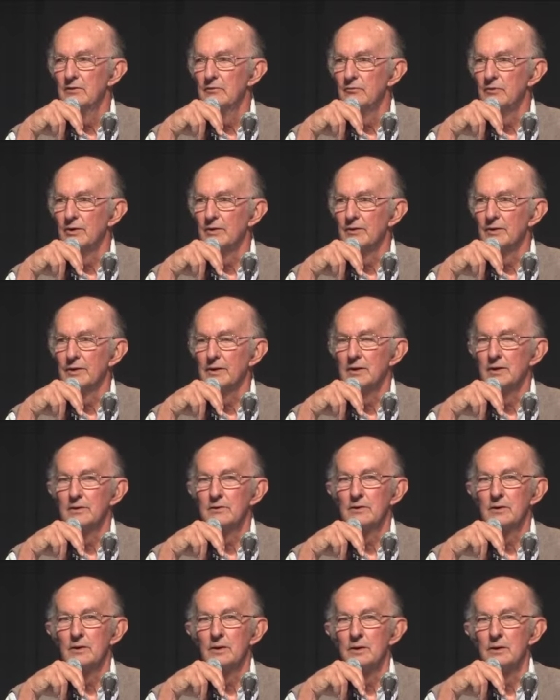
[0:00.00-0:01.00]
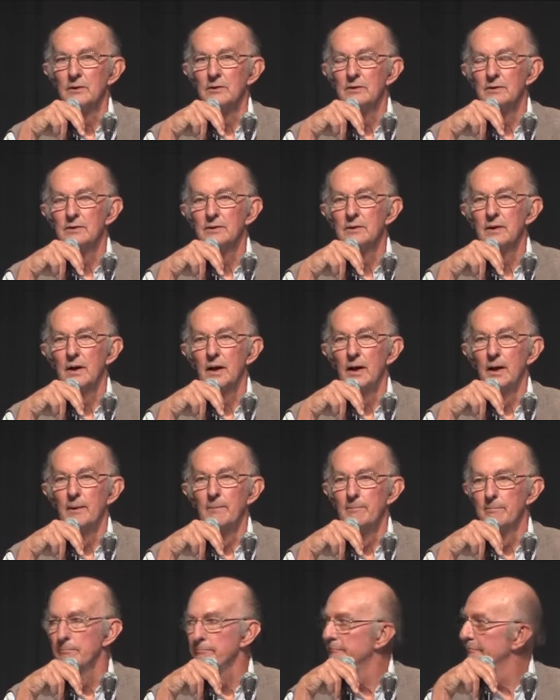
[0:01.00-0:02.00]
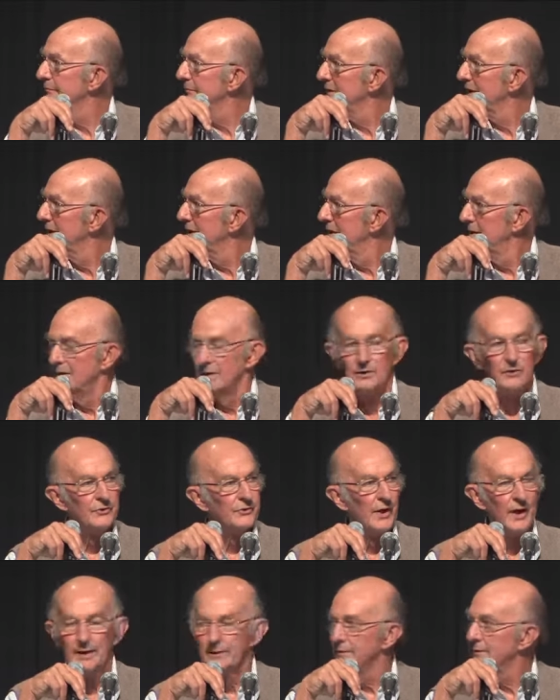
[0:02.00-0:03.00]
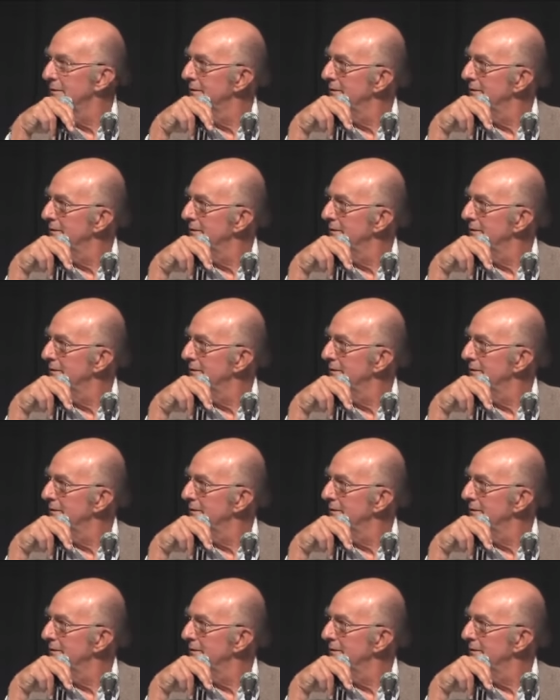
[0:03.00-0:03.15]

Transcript: very get-go. Uh, is that?